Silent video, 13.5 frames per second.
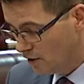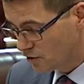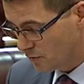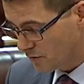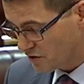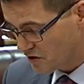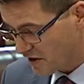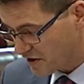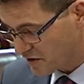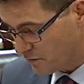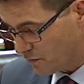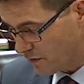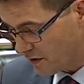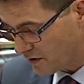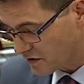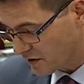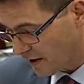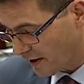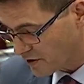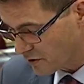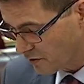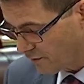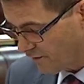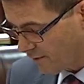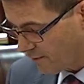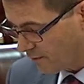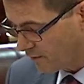to assist with the installation of
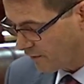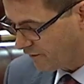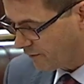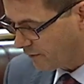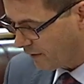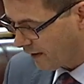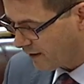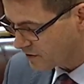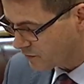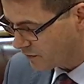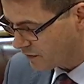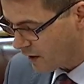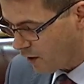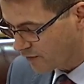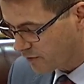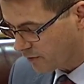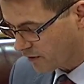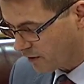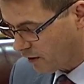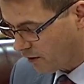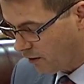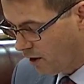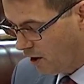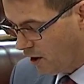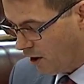defibrillators with the ultimate goal